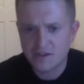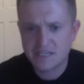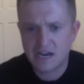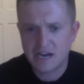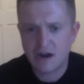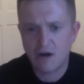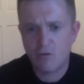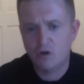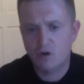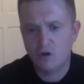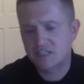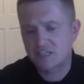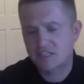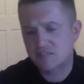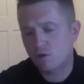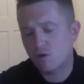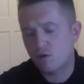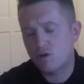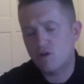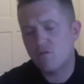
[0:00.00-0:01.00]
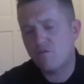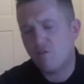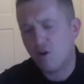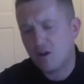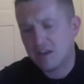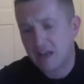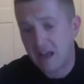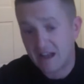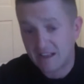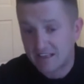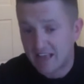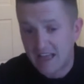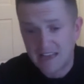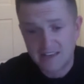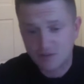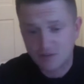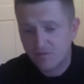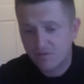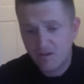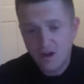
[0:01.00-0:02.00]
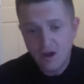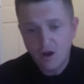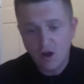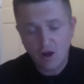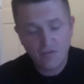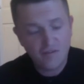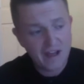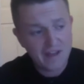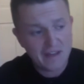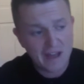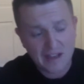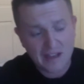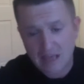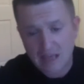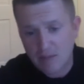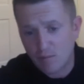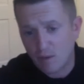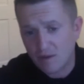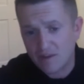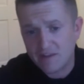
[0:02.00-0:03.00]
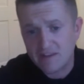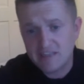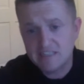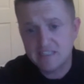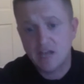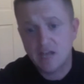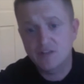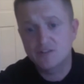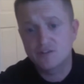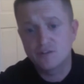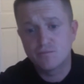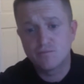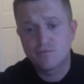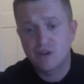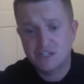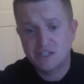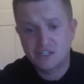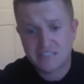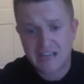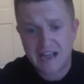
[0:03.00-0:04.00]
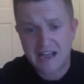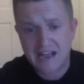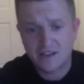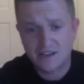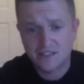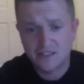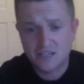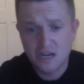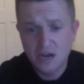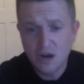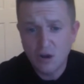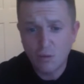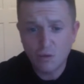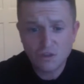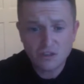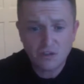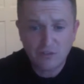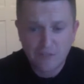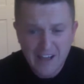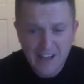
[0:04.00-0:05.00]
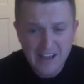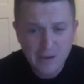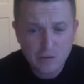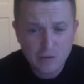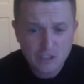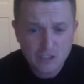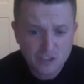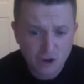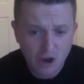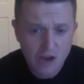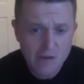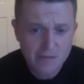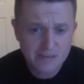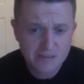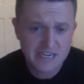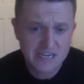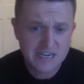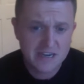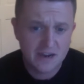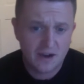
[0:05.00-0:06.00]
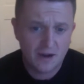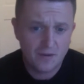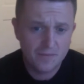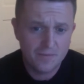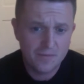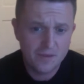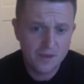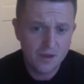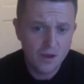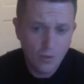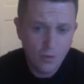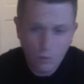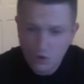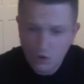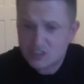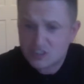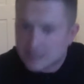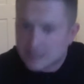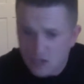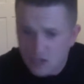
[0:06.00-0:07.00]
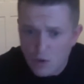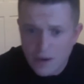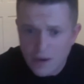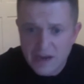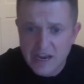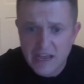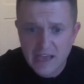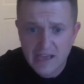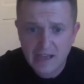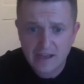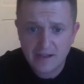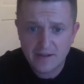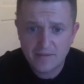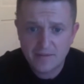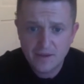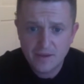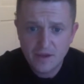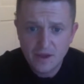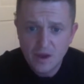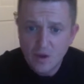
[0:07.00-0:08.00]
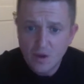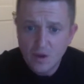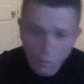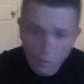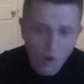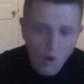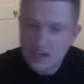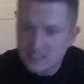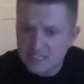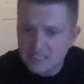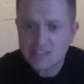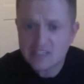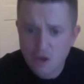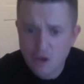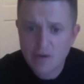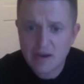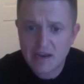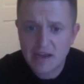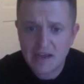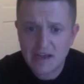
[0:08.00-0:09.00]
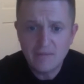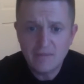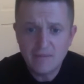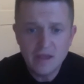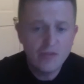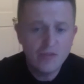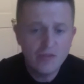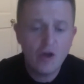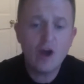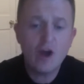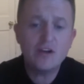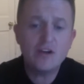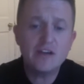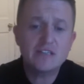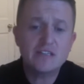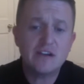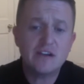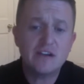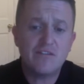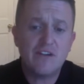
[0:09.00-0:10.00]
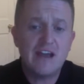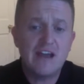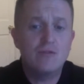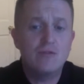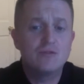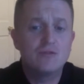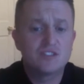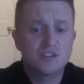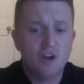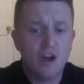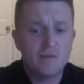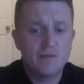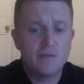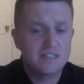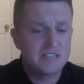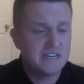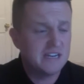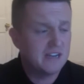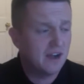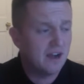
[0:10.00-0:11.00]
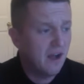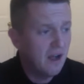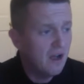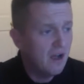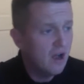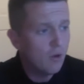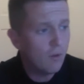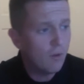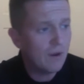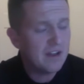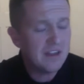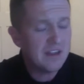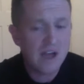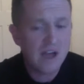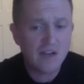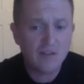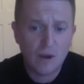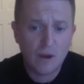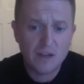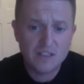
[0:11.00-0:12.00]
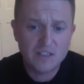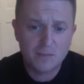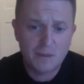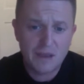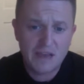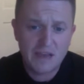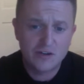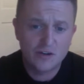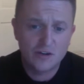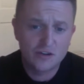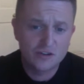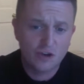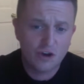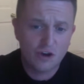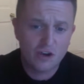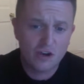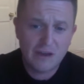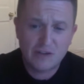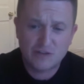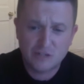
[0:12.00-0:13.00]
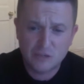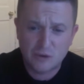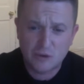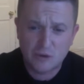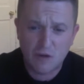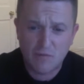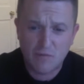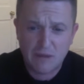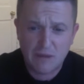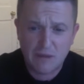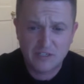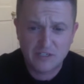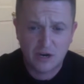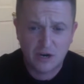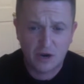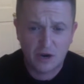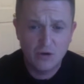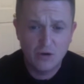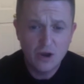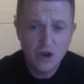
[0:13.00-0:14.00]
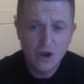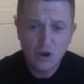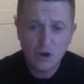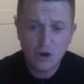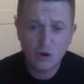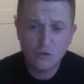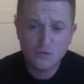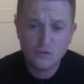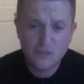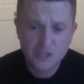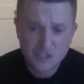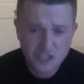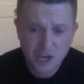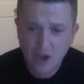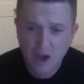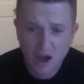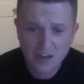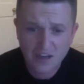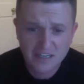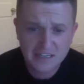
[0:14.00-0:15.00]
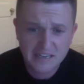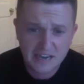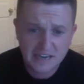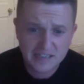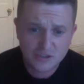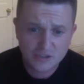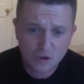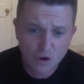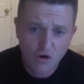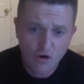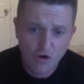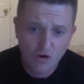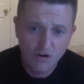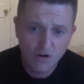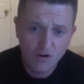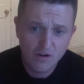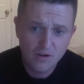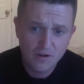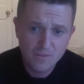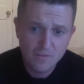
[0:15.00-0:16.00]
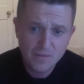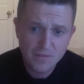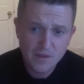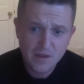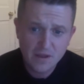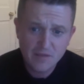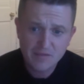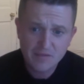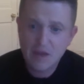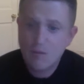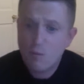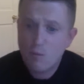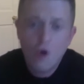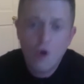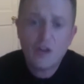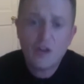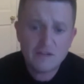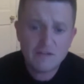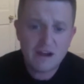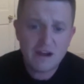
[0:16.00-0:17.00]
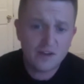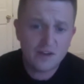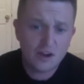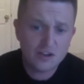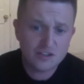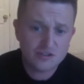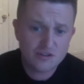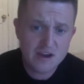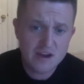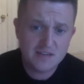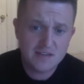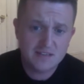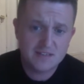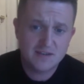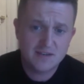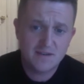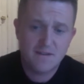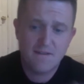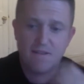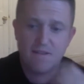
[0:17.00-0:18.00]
on the terror watch list, what you find out again, I found out again, one of these London Bridge attackers was a failed asylum seeker. What's he doing here? What is he doing here? Not only is he a failed asylum seeker, one of the other ones appeared on a documentary 12 months ago called The Jihadi Next Door. They're walking around our streets.